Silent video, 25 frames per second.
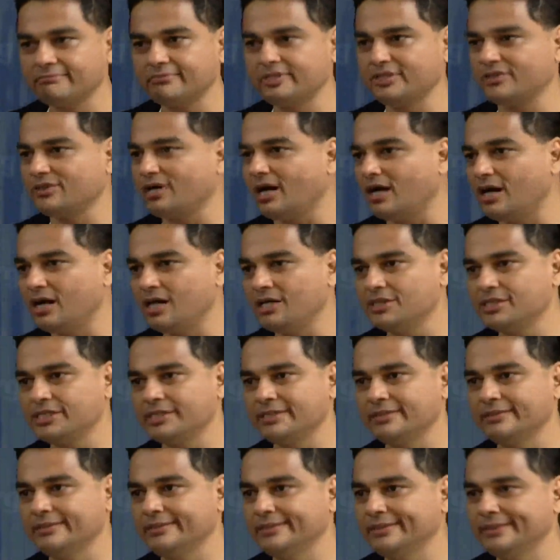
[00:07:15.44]
the Taj
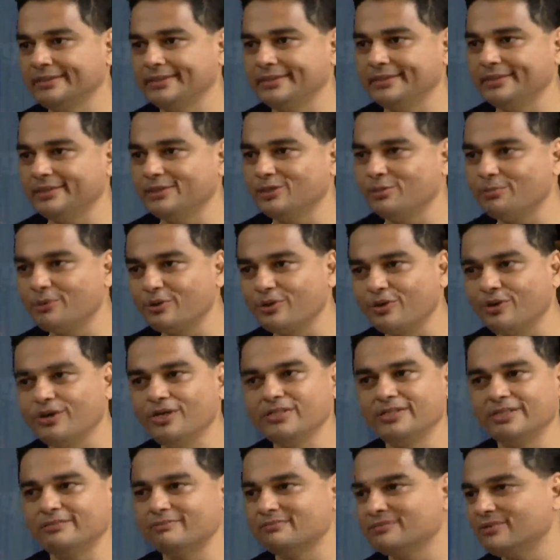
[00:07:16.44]
and the
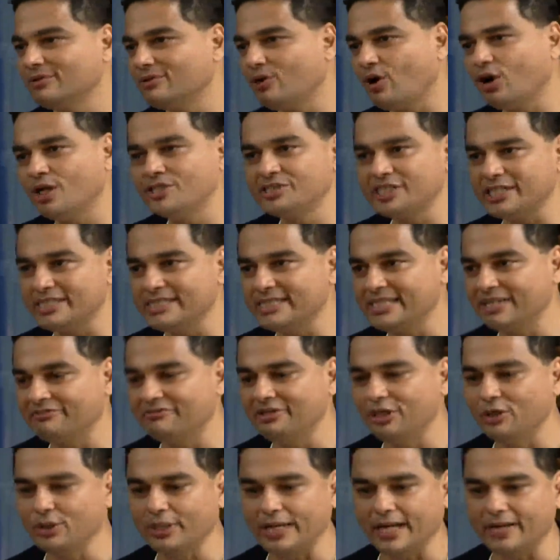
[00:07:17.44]
Oberoi's and all chains that
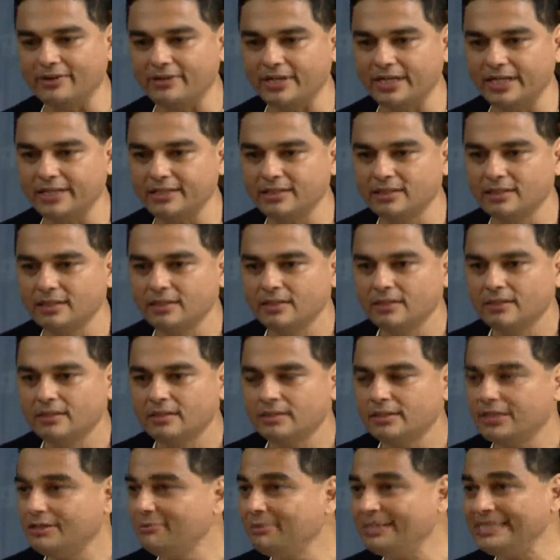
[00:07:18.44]
we look at, right?
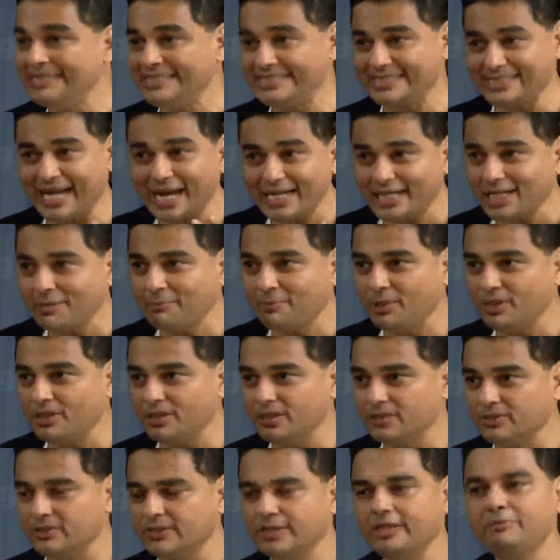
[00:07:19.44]
They've been static
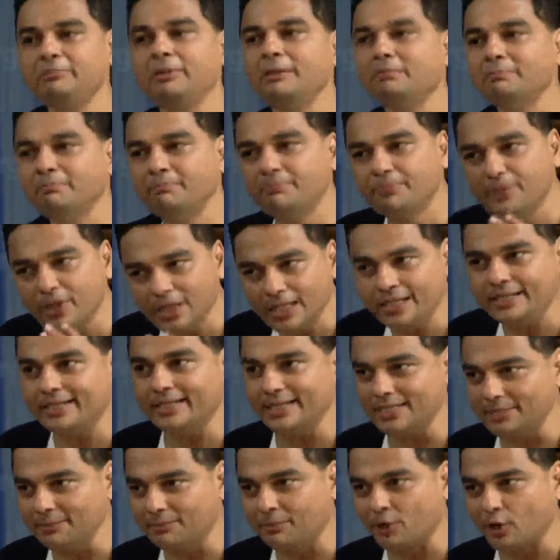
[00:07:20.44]
players. They've been brilliant
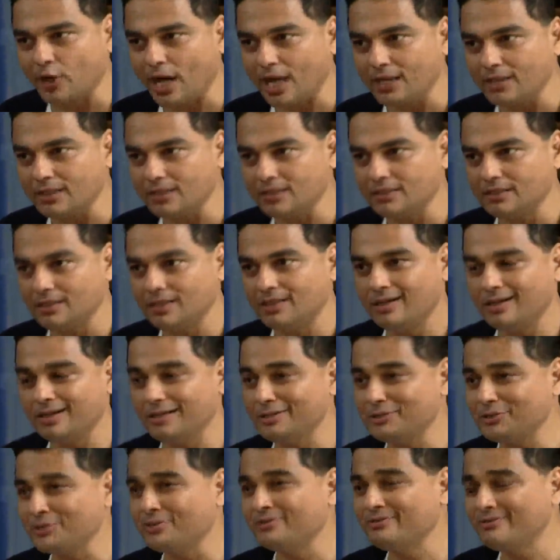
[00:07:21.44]
at the product.
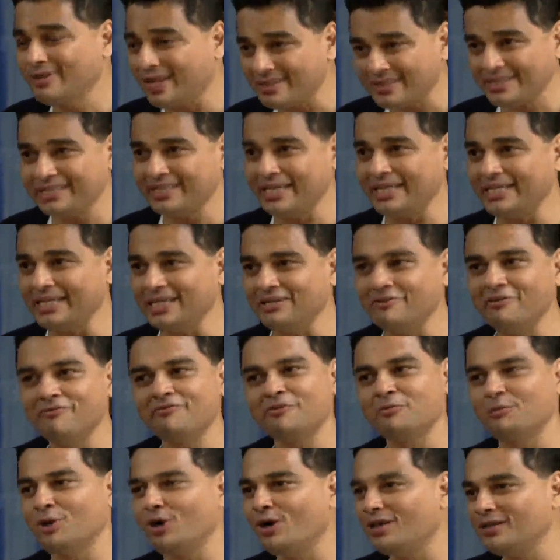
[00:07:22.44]
So nothing taking away
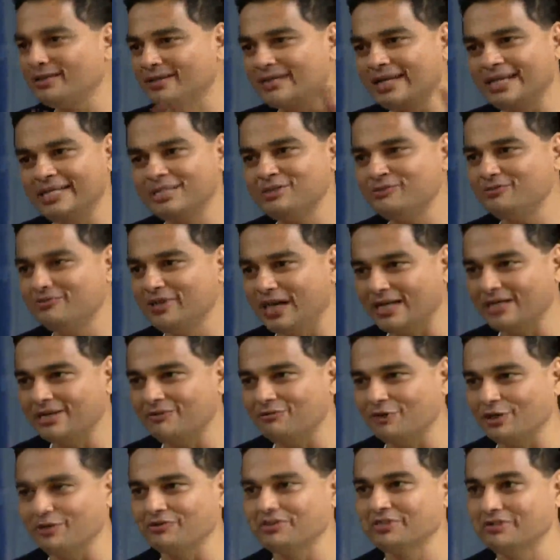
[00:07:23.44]
from all the guys who've done
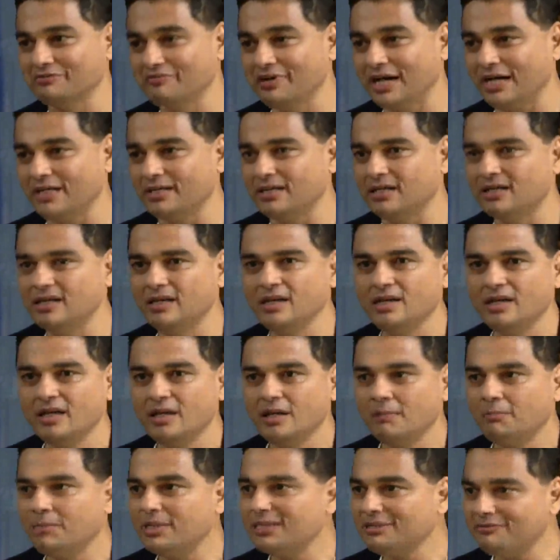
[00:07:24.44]
it, whatever they've done.
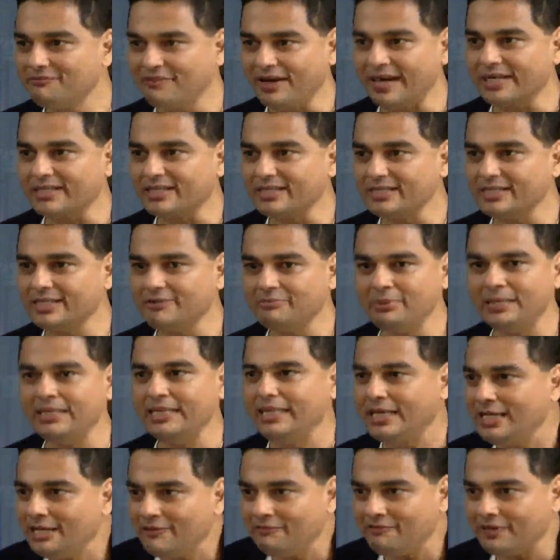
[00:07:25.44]
But the fact is they've
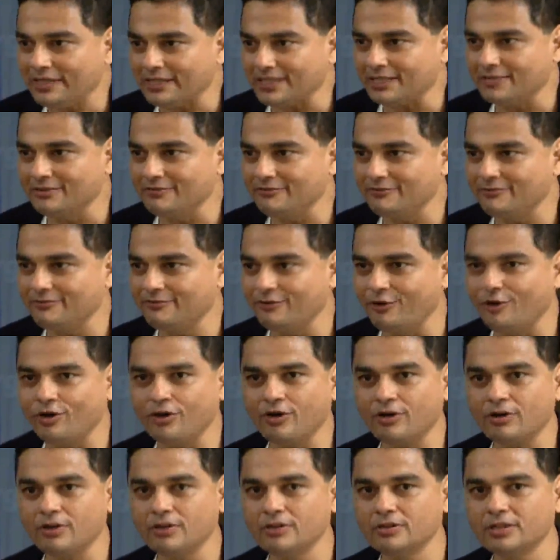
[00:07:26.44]
been ineffective
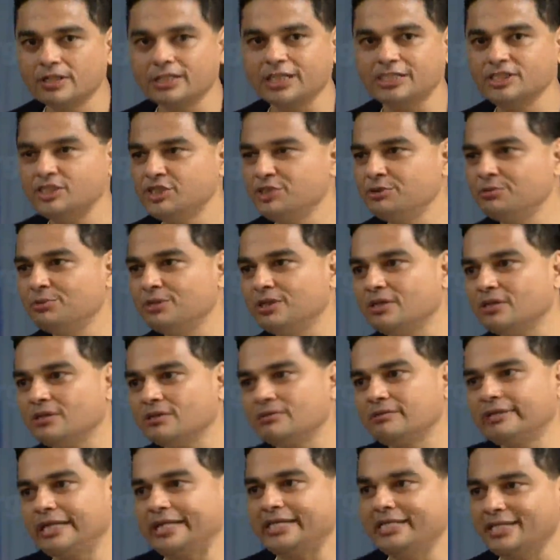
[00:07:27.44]
for the
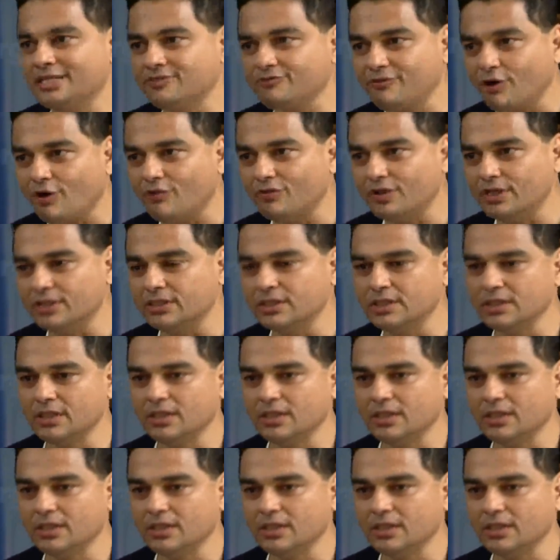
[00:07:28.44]
consumer 10 years forward.